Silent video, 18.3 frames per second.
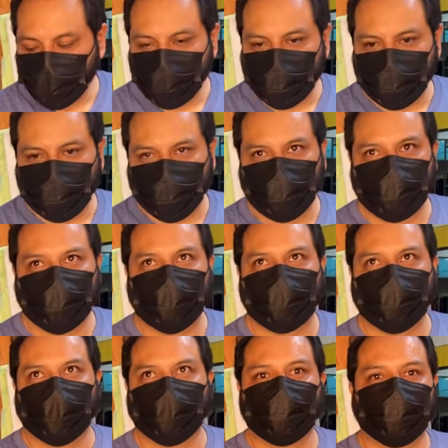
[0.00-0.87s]
Entonces se
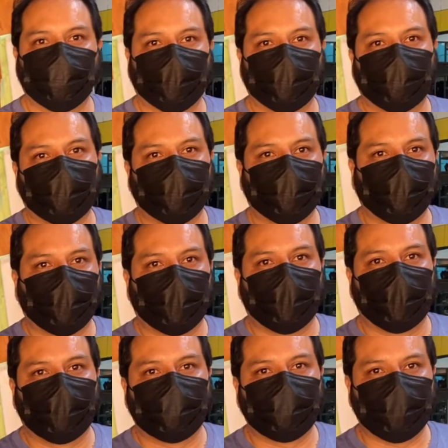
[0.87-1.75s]
enciende
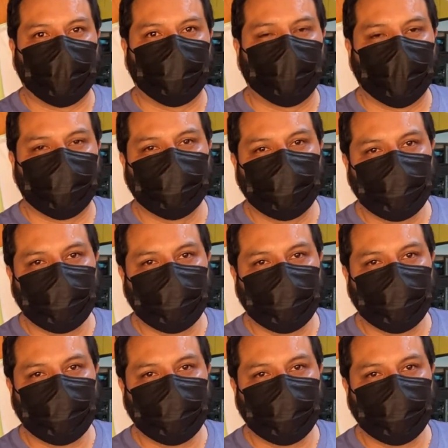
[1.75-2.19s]
el sábado